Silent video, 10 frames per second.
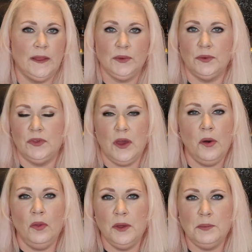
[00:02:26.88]
This was the
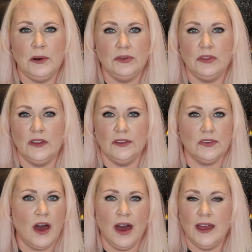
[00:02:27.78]
only person that
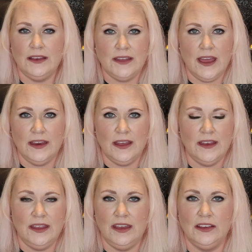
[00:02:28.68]
Scott had
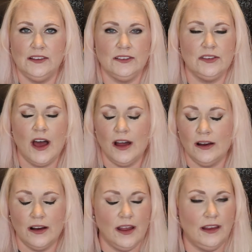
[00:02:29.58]
dated. He just saw
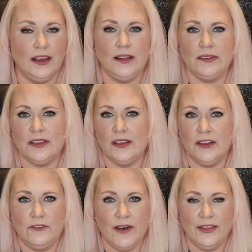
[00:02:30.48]
her and
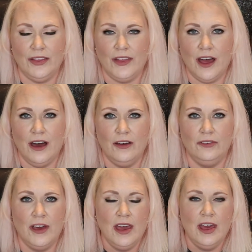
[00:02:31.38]
instantly fell in
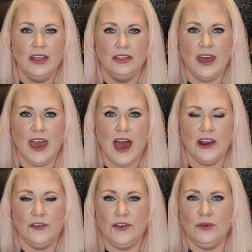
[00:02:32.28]
love. They
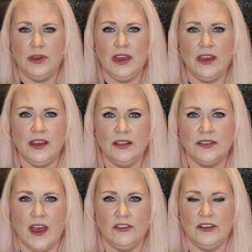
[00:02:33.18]
had a few
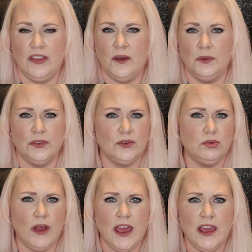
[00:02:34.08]
kids. Everything was
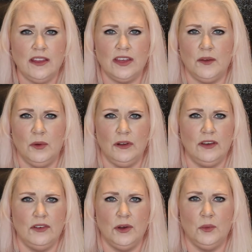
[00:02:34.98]
great. They were
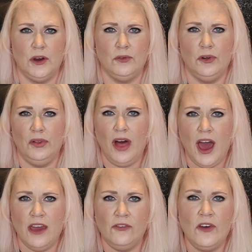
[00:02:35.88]
living a wonderful
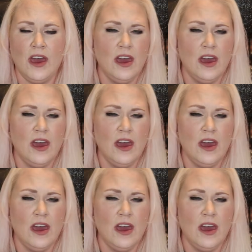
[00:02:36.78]
life.